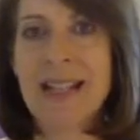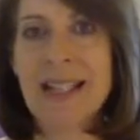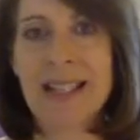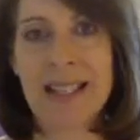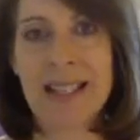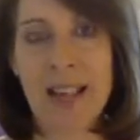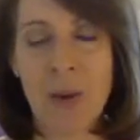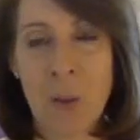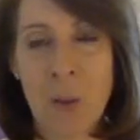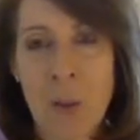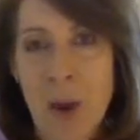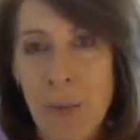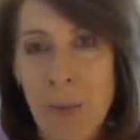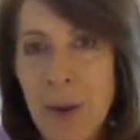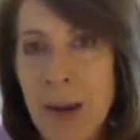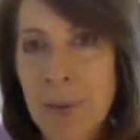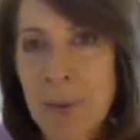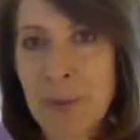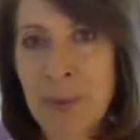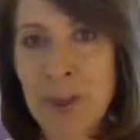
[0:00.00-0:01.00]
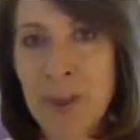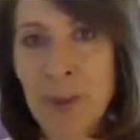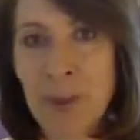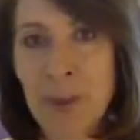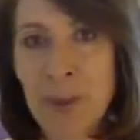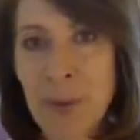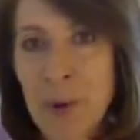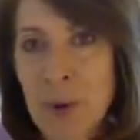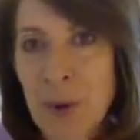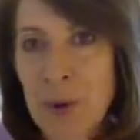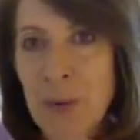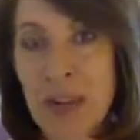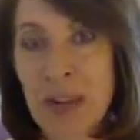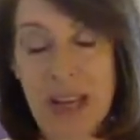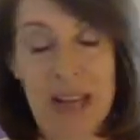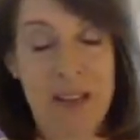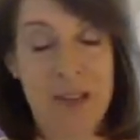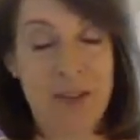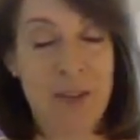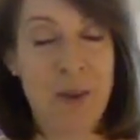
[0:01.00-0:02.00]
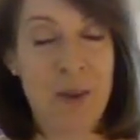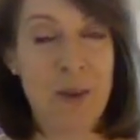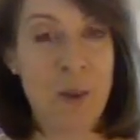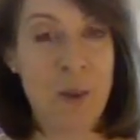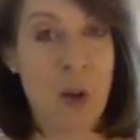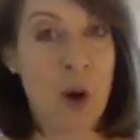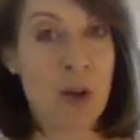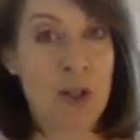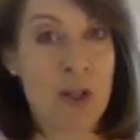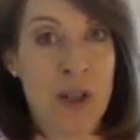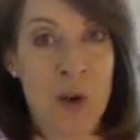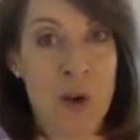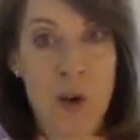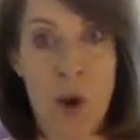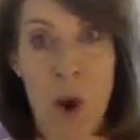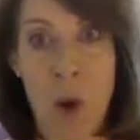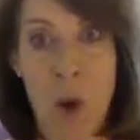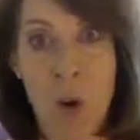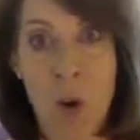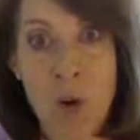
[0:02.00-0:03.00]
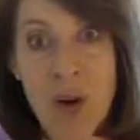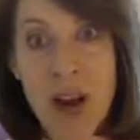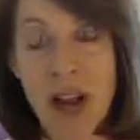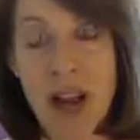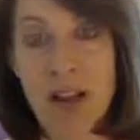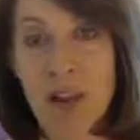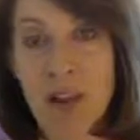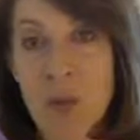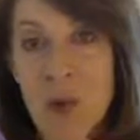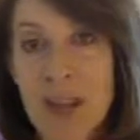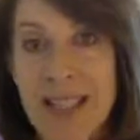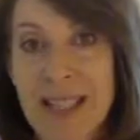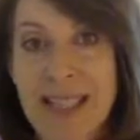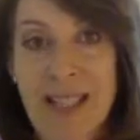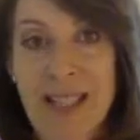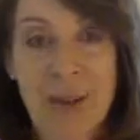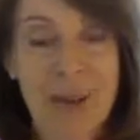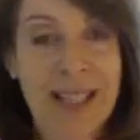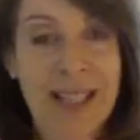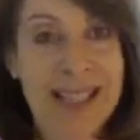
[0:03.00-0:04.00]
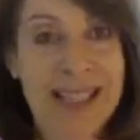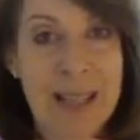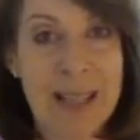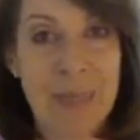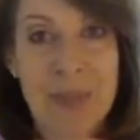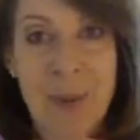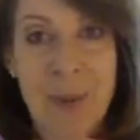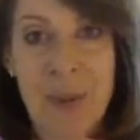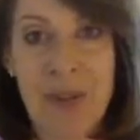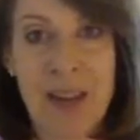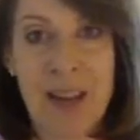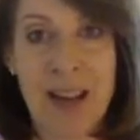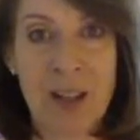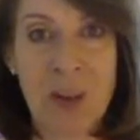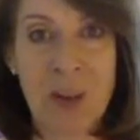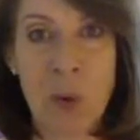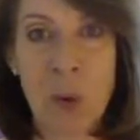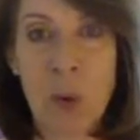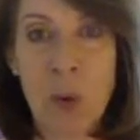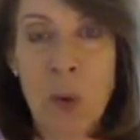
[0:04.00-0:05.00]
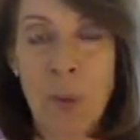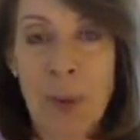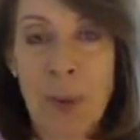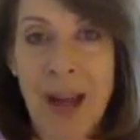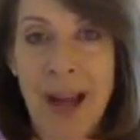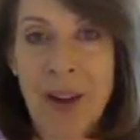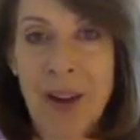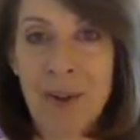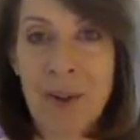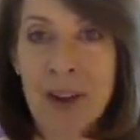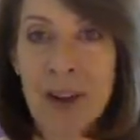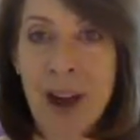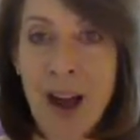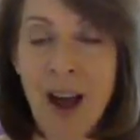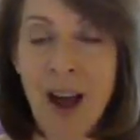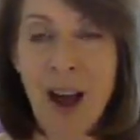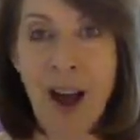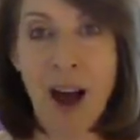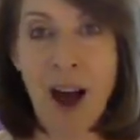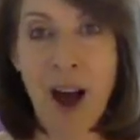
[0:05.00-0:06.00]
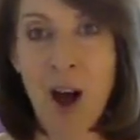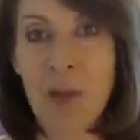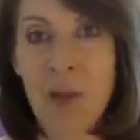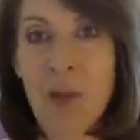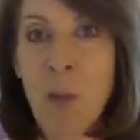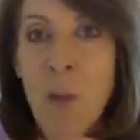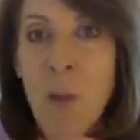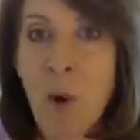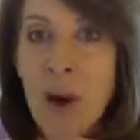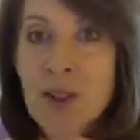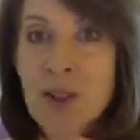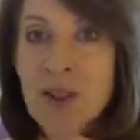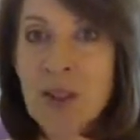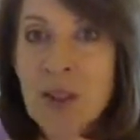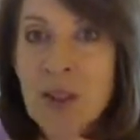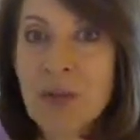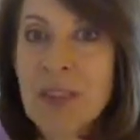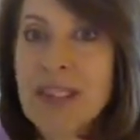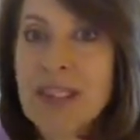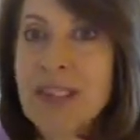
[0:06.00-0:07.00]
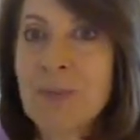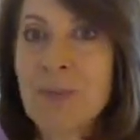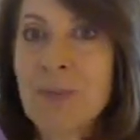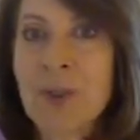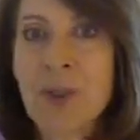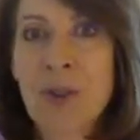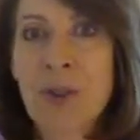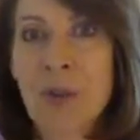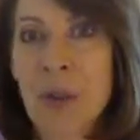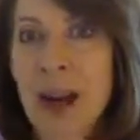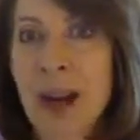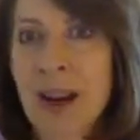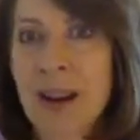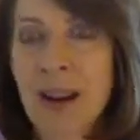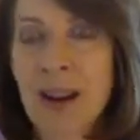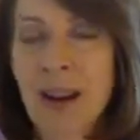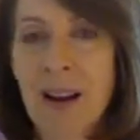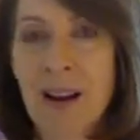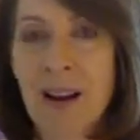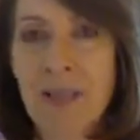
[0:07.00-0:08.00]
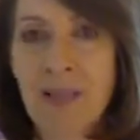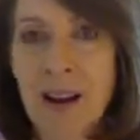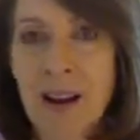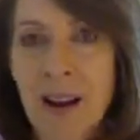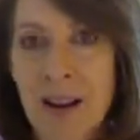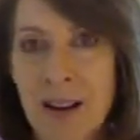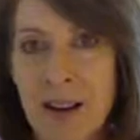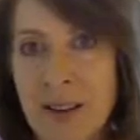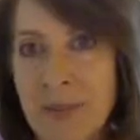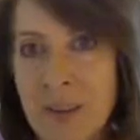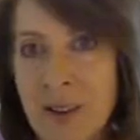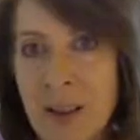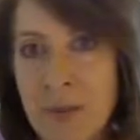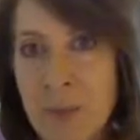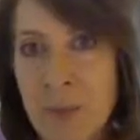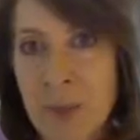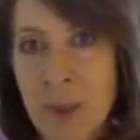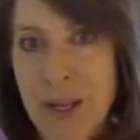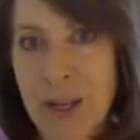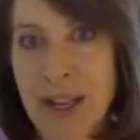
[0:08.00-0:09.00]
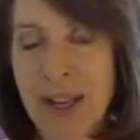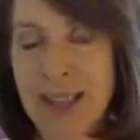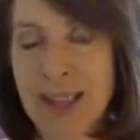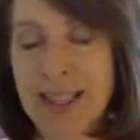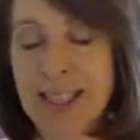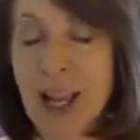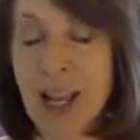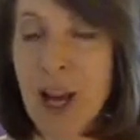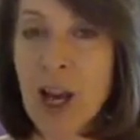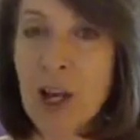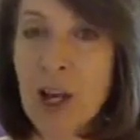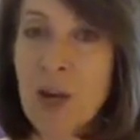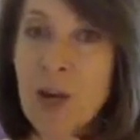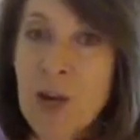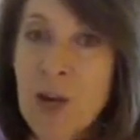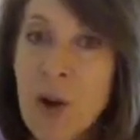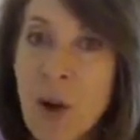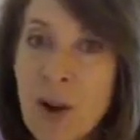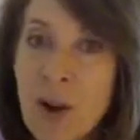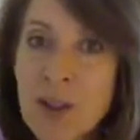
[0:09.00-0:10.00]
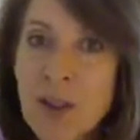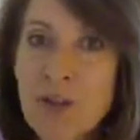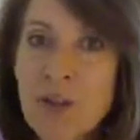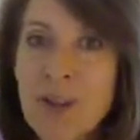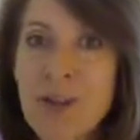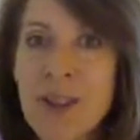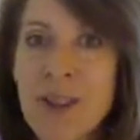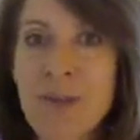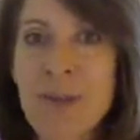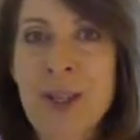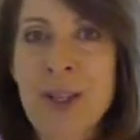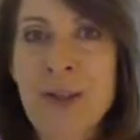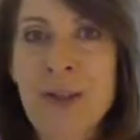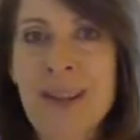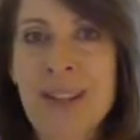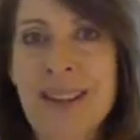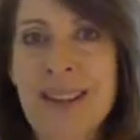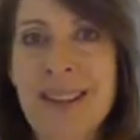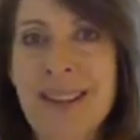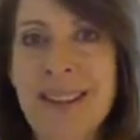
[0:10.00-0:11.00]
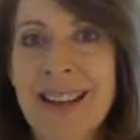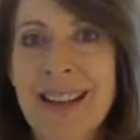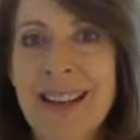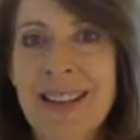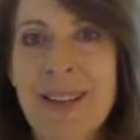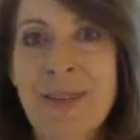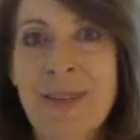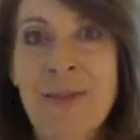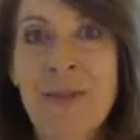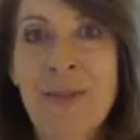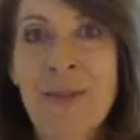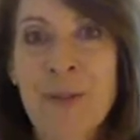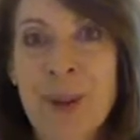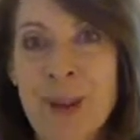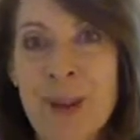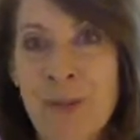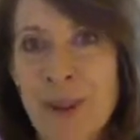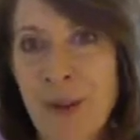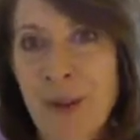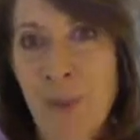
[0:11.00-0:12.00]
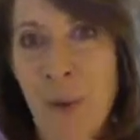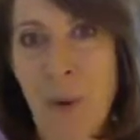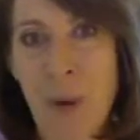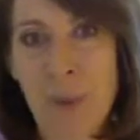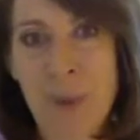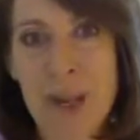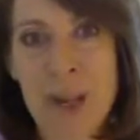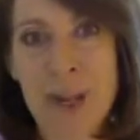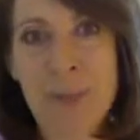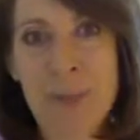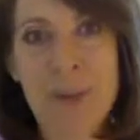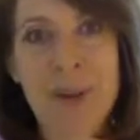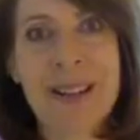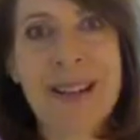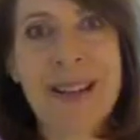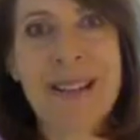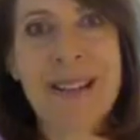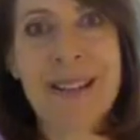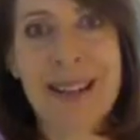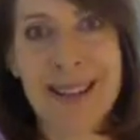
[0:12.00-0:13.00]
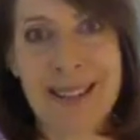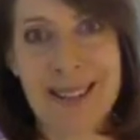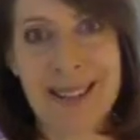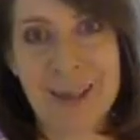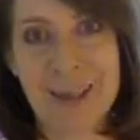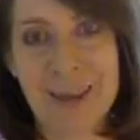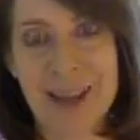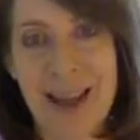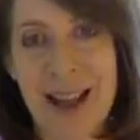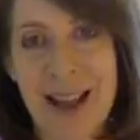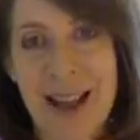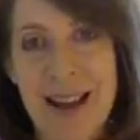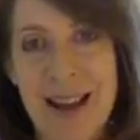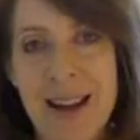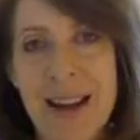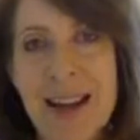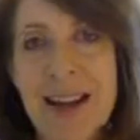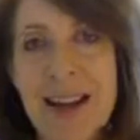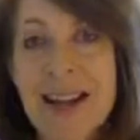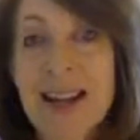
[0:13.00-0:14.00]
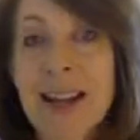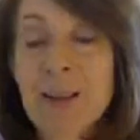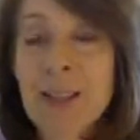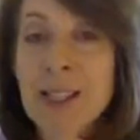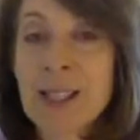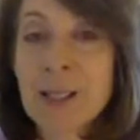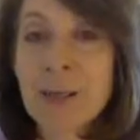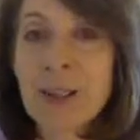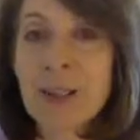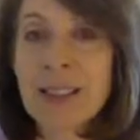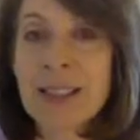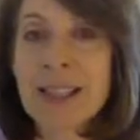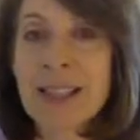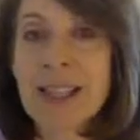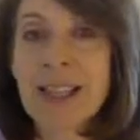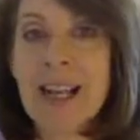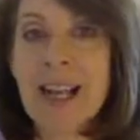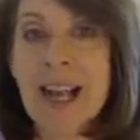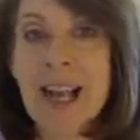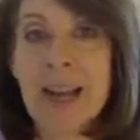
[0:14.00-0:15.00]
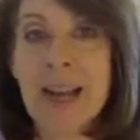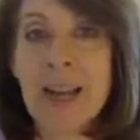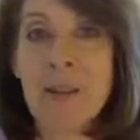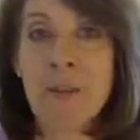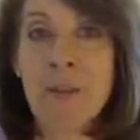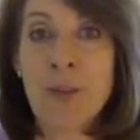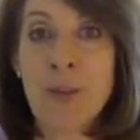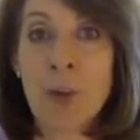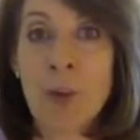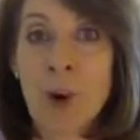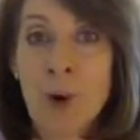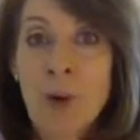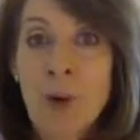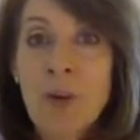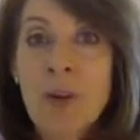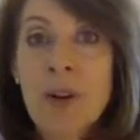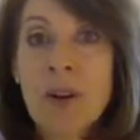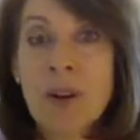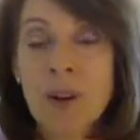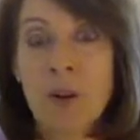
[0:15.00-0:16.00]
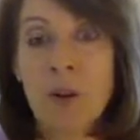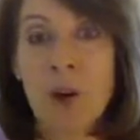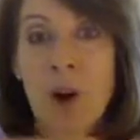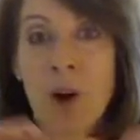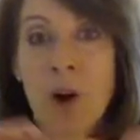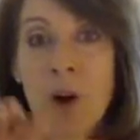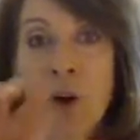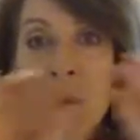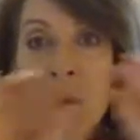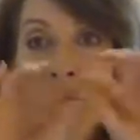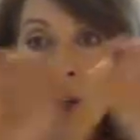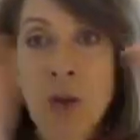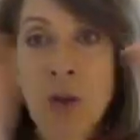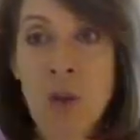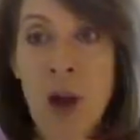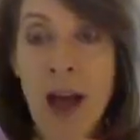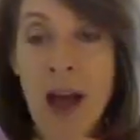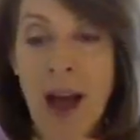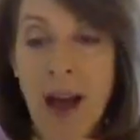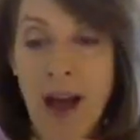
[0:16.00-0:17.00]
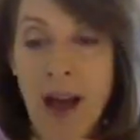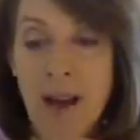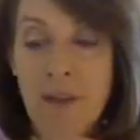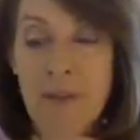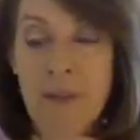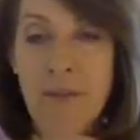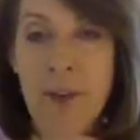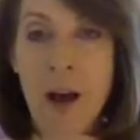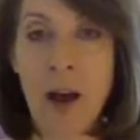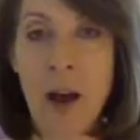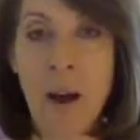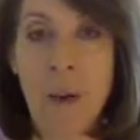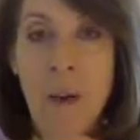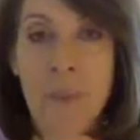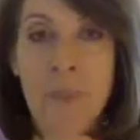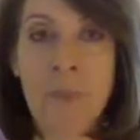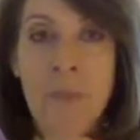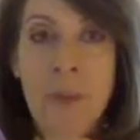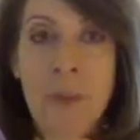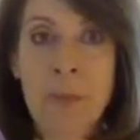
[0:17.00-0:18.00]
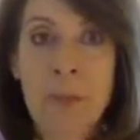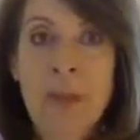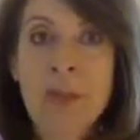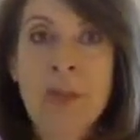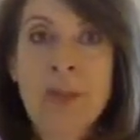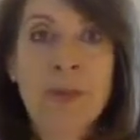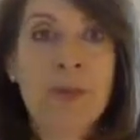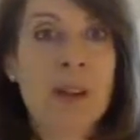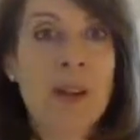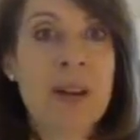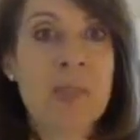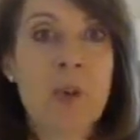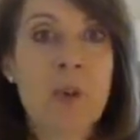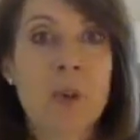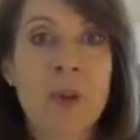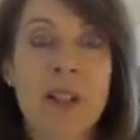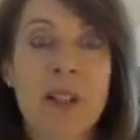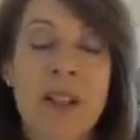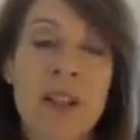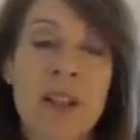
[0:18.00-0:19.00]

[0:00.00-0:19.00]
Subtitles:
to get wallpaper into a room if you don't own and you want to still get something with that cool pattern on the wall surface. Do the back of a bookcase. You can also do some interesting things framing wallpaper. Yes, you can. Now, certainly, if you own your home and you have picture frame molding